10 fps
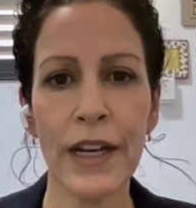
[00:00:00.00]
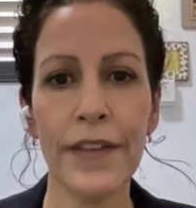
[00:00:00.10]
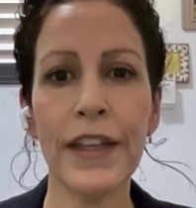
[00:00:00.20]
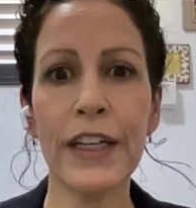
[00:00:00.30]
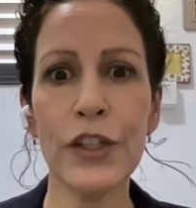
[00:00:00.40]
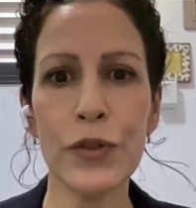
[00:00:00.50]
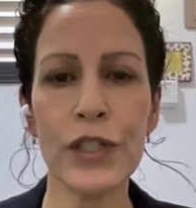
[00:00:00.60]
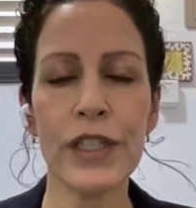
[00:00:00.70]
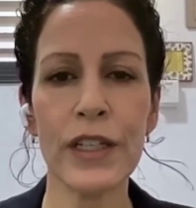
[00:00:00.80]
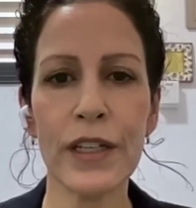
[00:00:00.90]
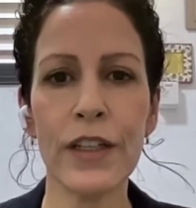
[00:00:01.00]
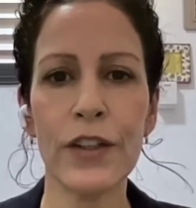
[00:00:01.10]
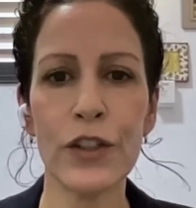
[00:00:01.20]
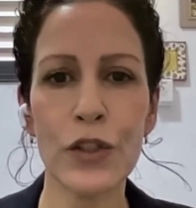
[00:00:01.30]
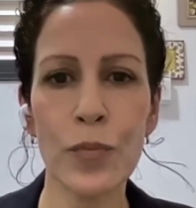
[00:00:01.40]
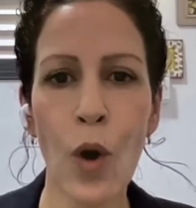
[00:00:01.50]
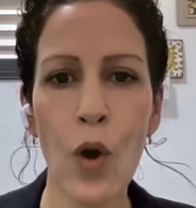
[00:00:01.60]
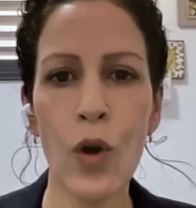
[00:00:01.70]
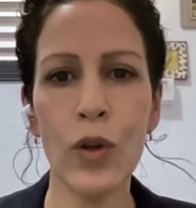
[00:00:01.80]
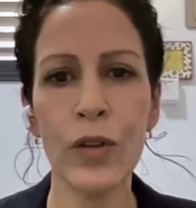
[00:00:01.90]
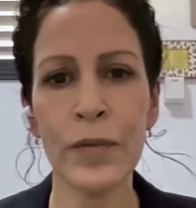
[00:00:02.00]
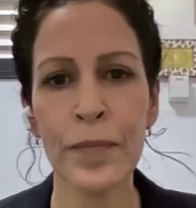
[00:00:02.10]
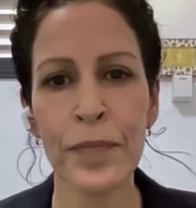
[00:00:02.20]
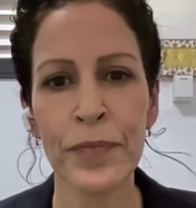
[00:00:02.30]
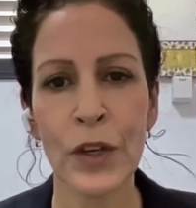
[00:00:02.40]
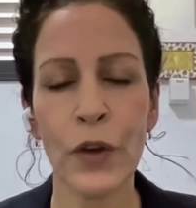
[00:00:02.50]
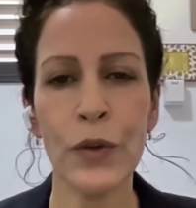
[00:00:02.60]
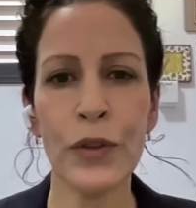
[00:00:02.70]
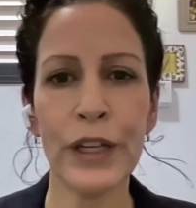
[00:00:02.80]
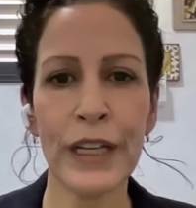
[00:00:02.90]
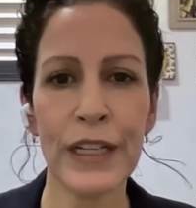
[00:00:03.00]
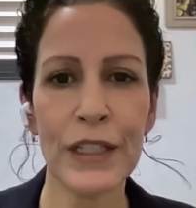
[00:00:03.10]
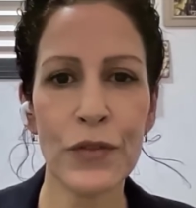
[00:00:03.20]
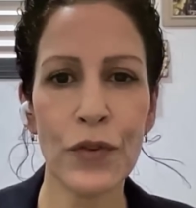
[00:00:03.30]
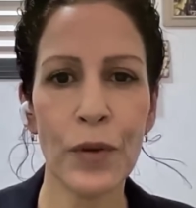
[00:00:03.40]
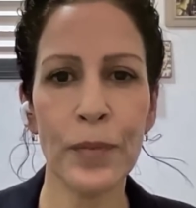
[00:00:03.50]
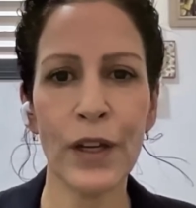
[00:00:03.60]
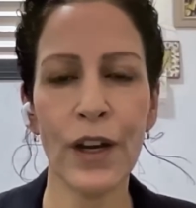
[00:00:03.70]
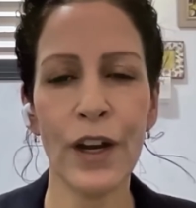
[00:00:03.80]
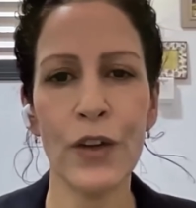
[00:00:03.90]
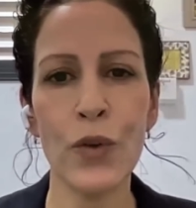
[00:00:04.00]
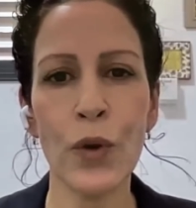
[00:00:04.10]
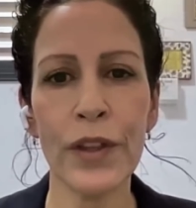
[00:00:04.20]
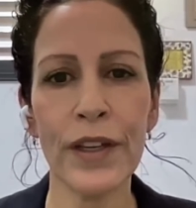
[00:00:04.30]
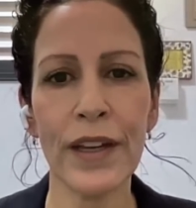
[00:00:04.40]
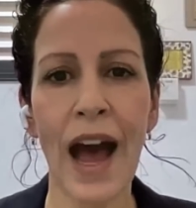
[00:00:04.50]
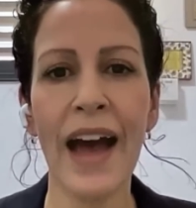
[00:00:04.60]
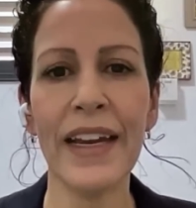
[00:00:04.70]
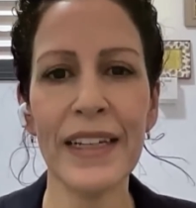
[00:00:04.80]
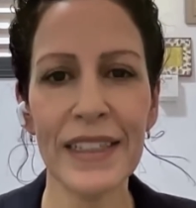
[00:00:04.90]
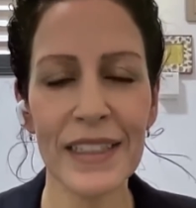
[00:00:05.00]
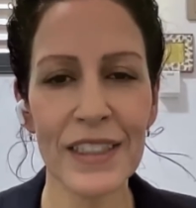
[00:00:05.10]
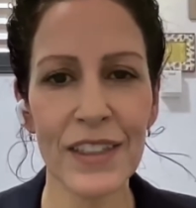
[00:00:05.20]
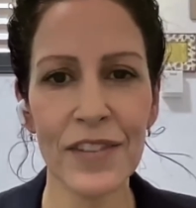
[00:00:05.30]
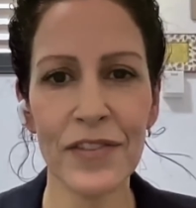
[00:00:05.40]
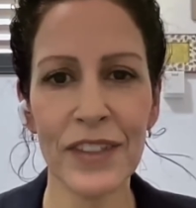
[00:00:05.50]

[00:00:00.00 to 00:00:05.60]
And then you see the small Houthis from the northern highlands of